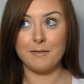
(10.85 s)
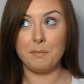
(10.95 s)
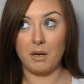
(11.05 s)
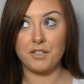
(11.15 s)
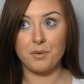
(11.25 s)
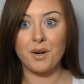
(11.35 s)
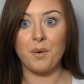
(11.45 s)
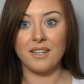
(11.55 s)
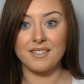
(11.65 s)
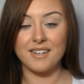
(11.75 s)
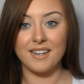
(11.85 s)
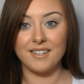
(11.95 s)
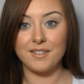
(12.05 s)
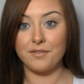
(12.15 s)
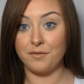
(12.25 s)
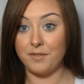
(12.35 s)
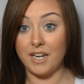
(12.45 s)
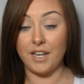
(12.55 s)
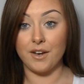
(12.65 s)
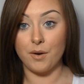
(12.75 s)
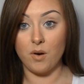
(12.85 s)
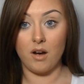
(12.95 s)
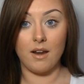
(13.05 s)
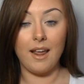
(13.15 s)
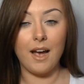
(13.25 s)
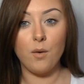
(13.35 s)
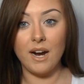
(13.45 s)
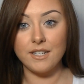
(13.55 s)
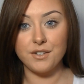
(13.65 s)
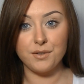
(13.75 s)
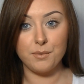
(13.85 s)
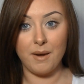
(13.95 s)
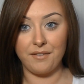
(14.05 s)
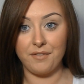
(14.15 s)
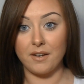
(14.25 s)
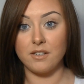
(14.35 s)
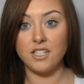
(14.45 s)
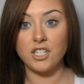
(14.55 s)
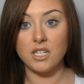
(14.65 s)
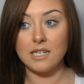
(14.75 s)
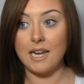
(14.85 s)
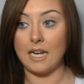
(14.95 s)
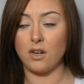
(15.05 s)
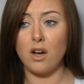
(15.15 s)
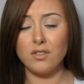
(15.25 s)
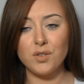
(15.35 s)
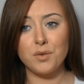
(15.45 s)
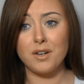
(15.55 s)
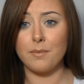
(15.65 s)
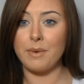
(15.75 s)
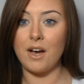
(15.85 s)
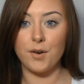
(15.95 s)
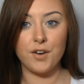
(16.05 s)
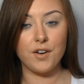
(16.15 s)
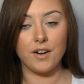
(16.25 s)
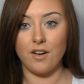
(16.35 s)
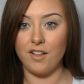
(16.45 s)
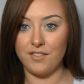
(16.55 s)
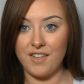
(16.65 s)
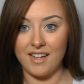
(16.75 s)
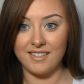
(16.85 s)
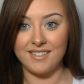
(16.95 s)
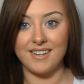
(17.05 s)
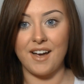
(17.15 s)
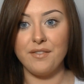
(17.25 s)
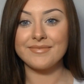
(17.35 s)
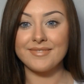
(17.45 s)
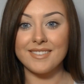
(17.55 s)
much requested video on how I do my foundation and contour and powder and all of that stuff.